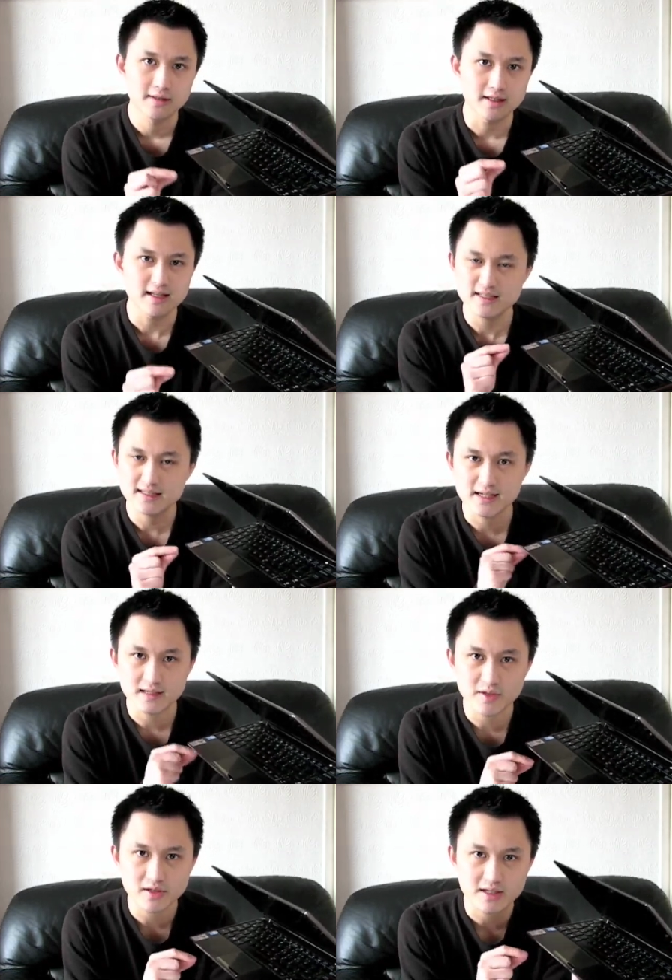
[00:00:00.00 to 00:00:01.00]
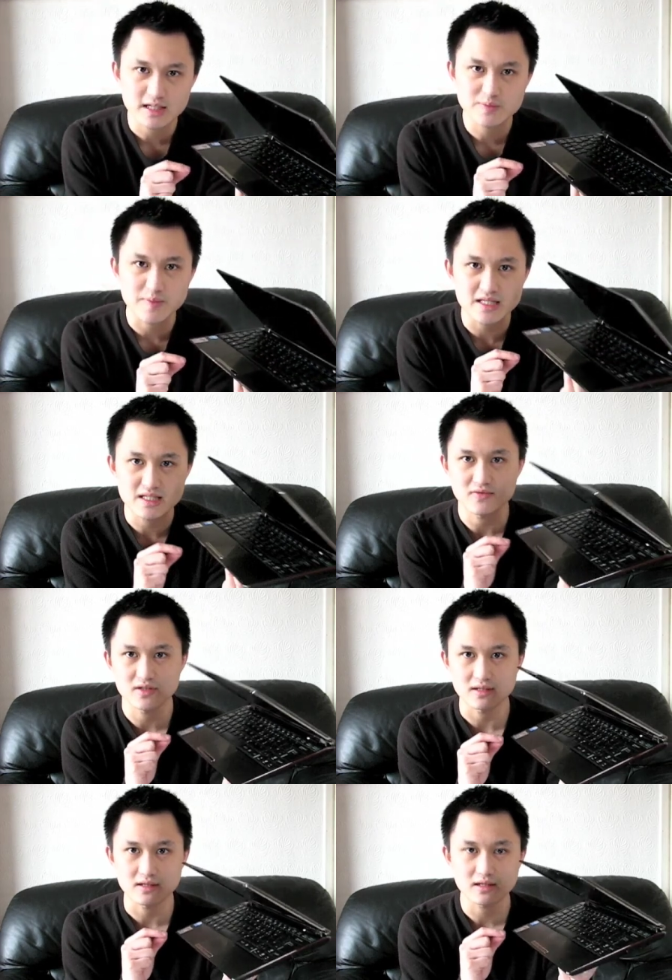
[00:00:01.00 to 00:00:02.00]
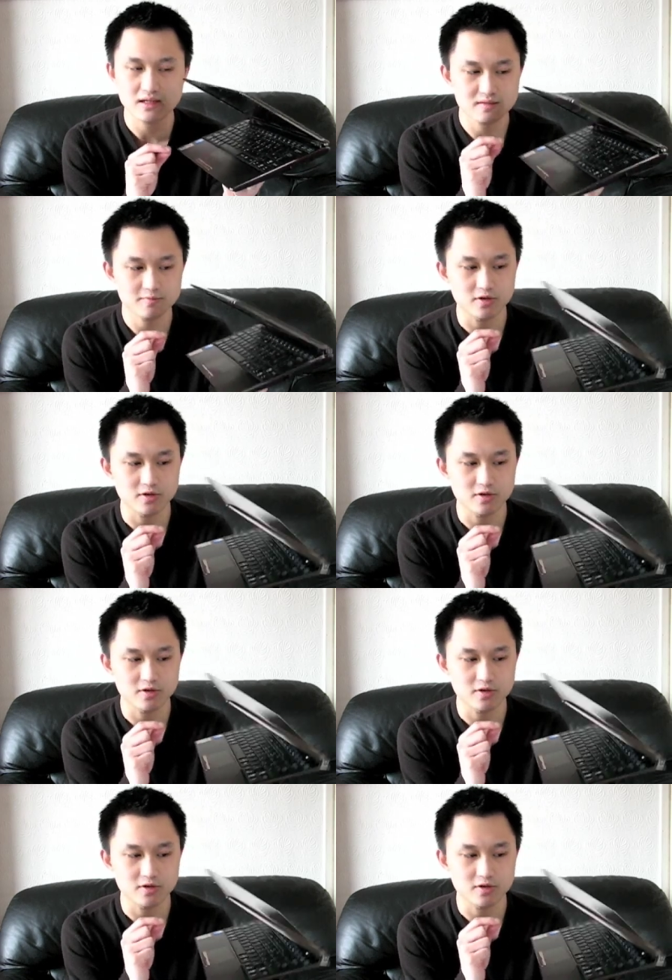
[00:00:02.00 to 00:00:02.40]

It is a tad bit on the expensive side,